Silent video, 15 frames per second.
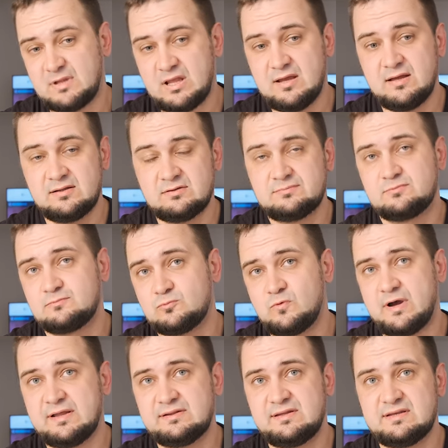and
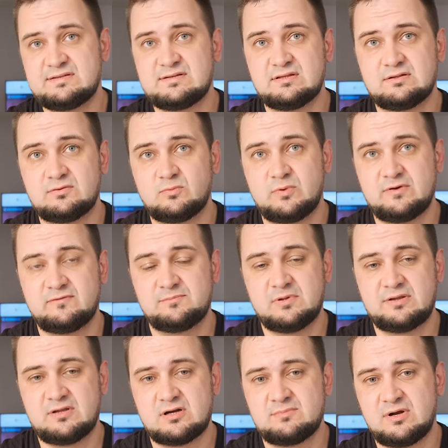quite decent with
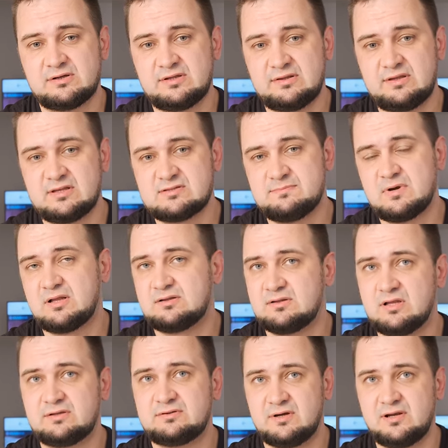planar magnetics, but
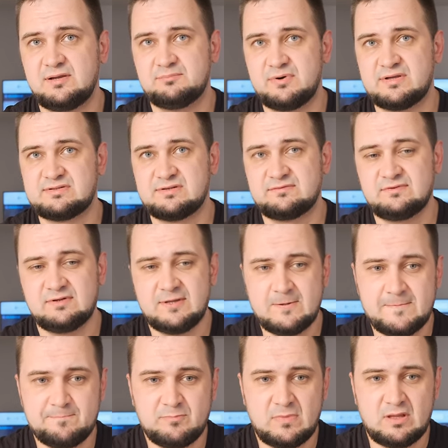not really impressive.
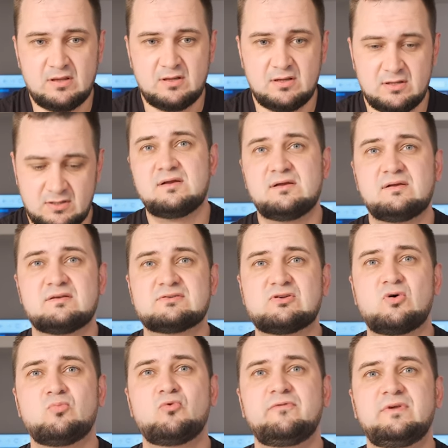
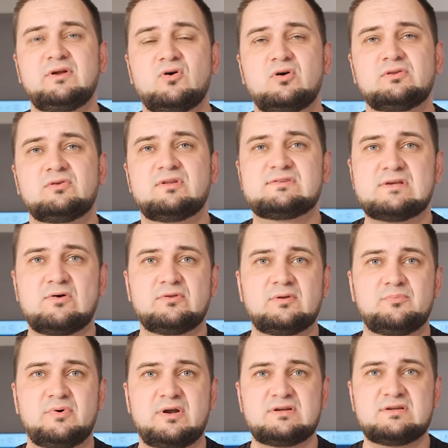So moving on to the sound
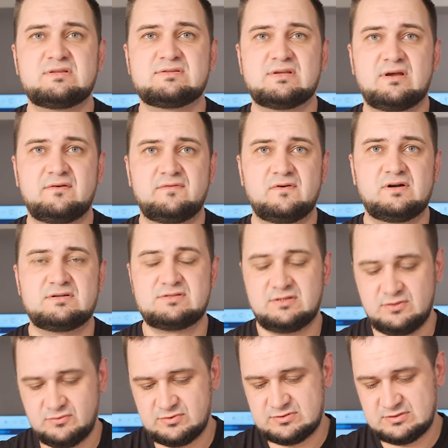impressions, I first
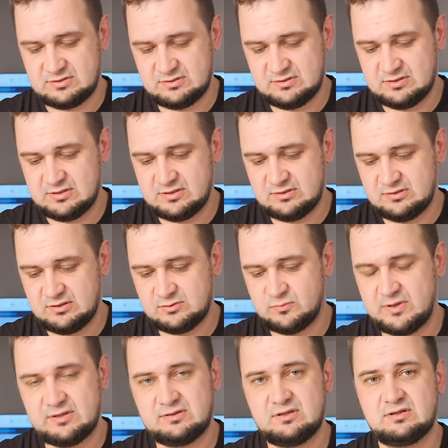used the
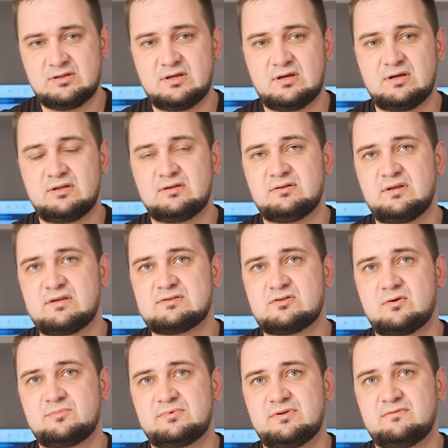D20 in a
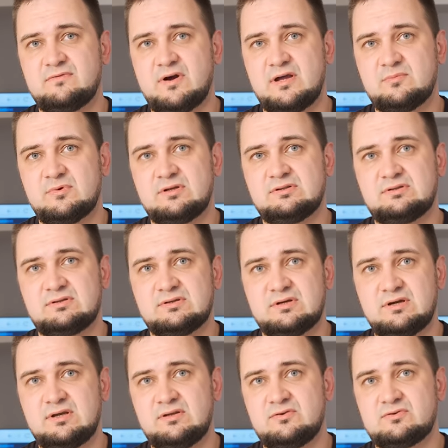desktop environment.
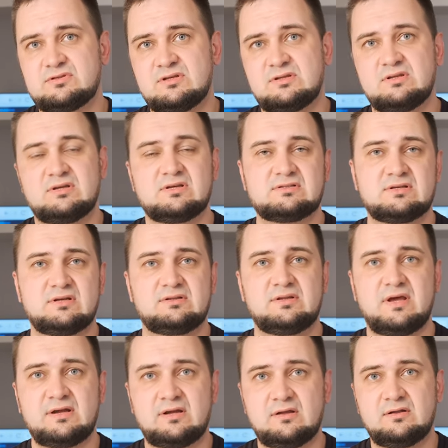I used it as a
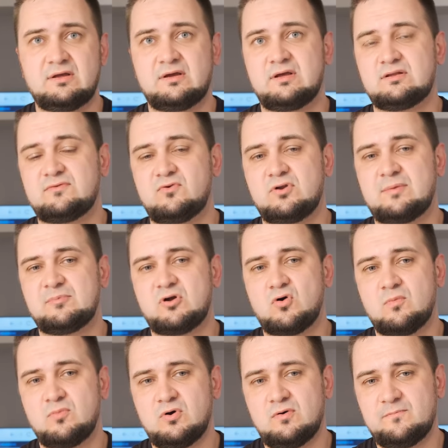DAC and a headphone amp
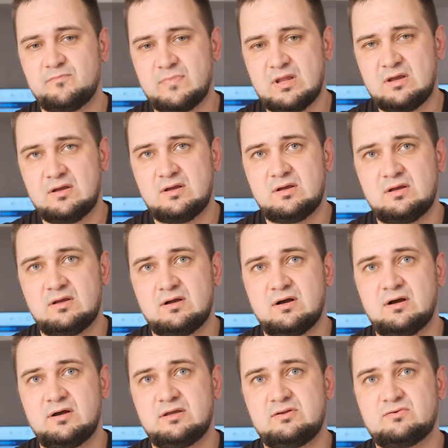combo.
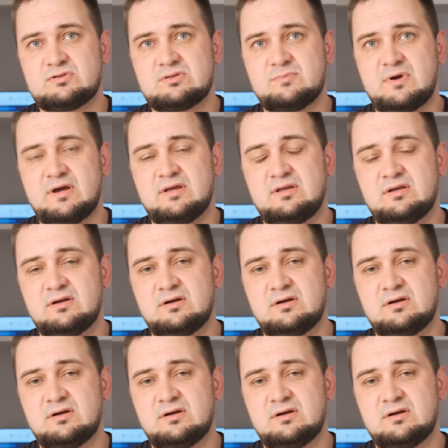I used my